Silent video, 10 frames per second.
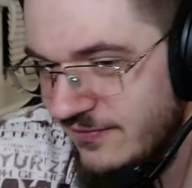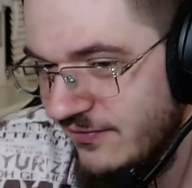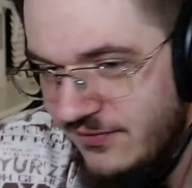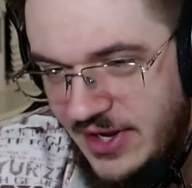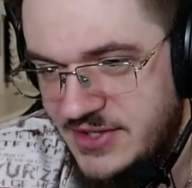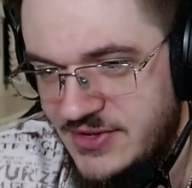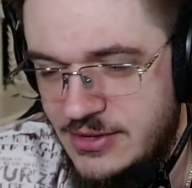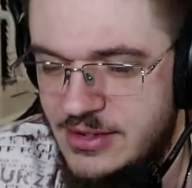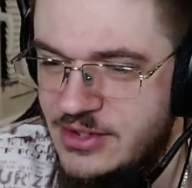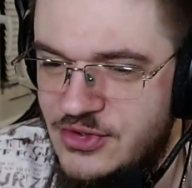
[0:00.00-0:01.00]
face.
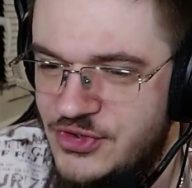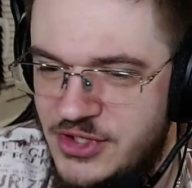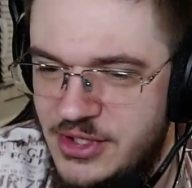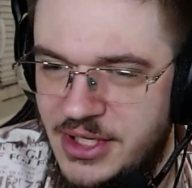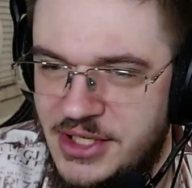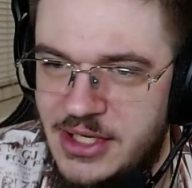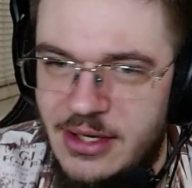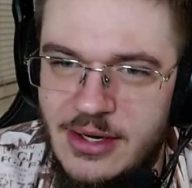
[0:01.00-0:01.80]
Seriously.